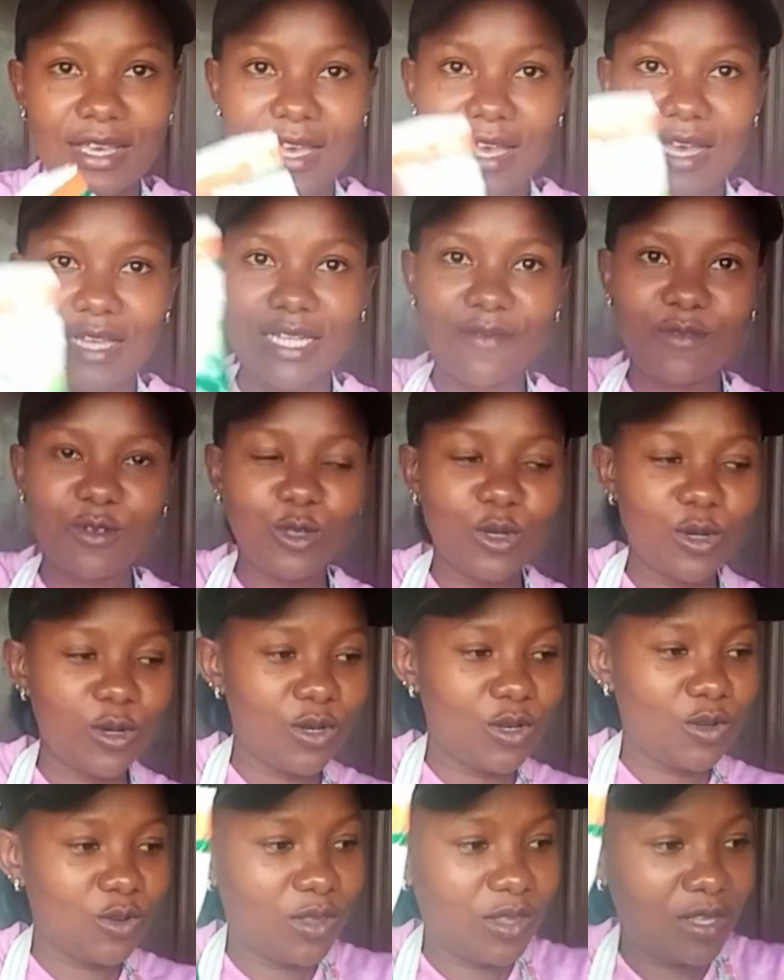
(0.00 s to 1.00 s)
as I've shown
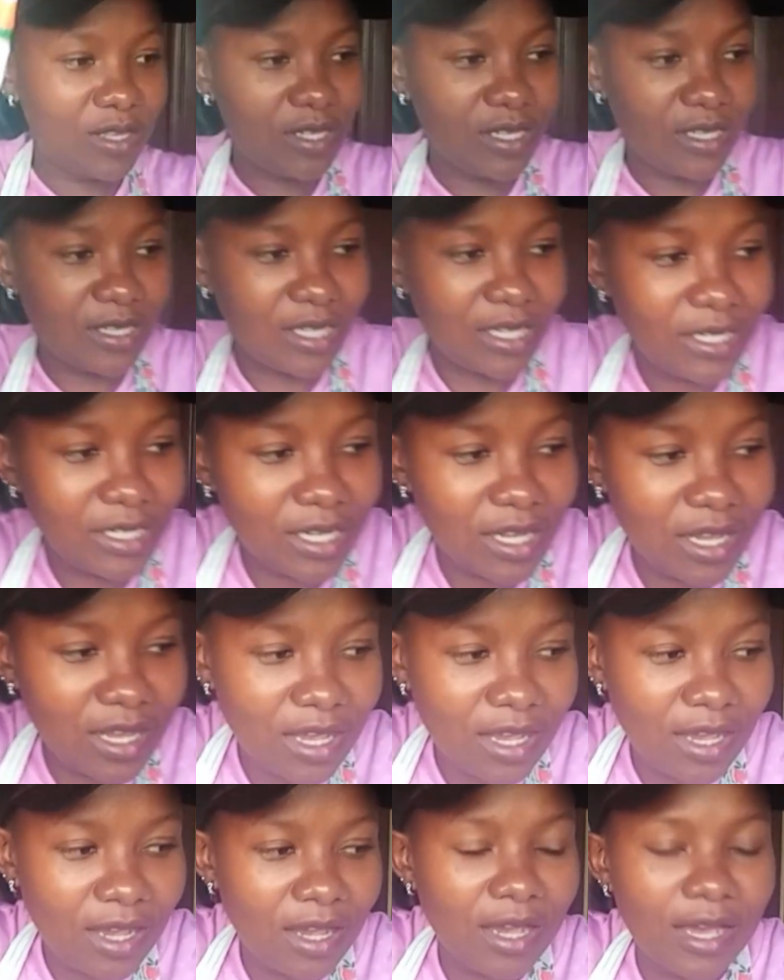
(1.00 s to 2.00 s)
you, this is it.
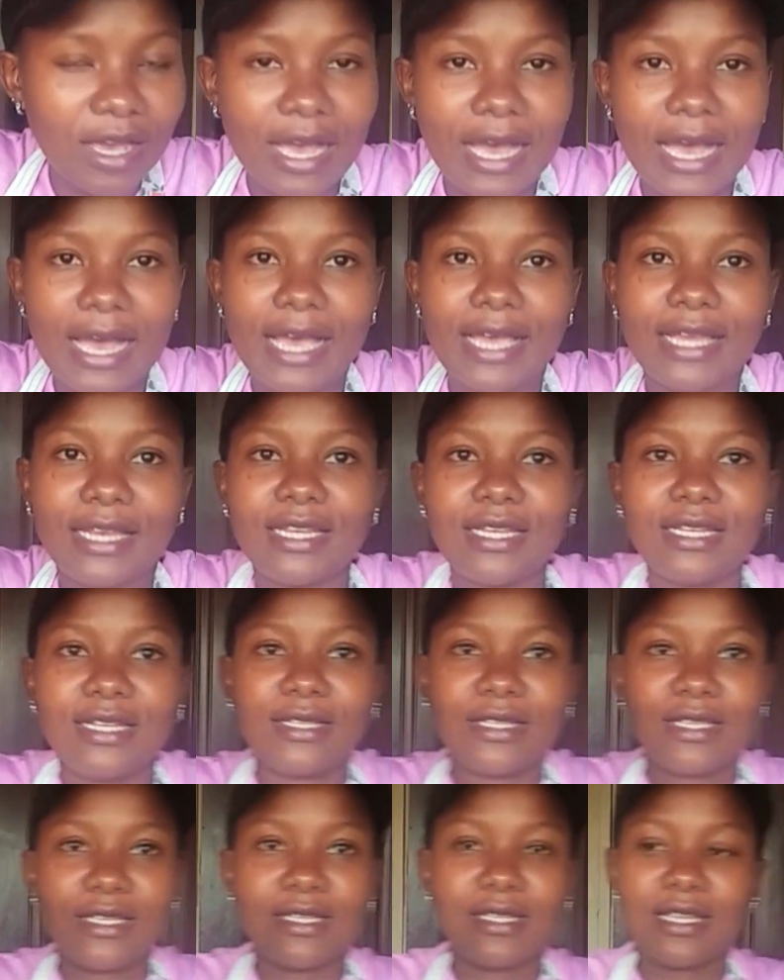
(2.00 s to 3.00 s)
I need
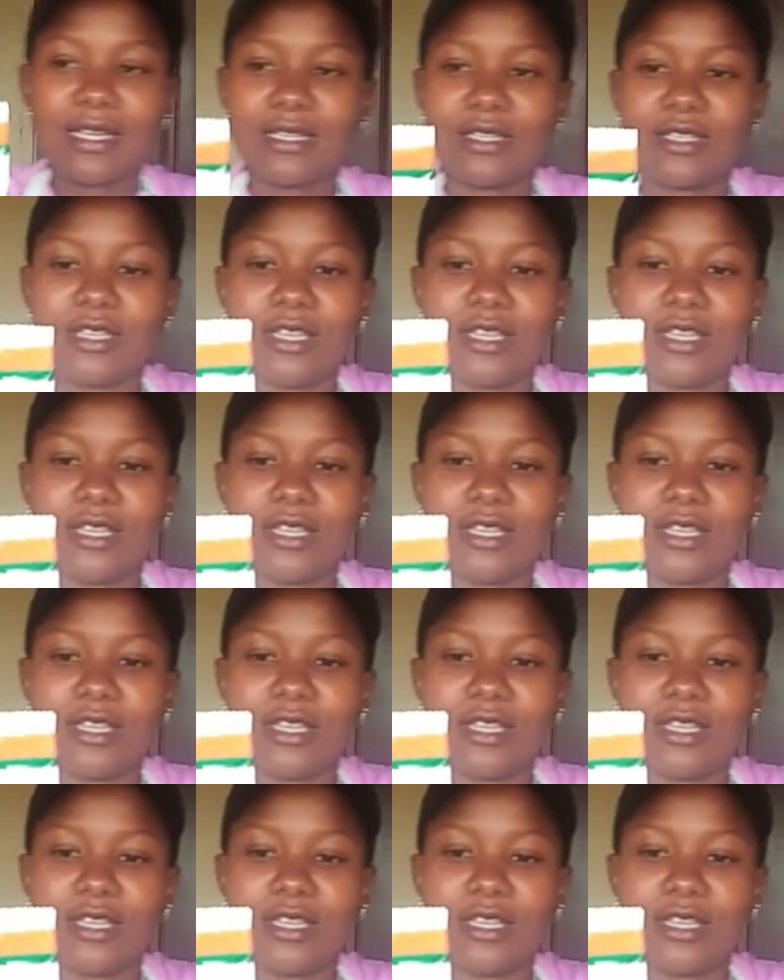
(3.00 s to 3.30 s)
scissors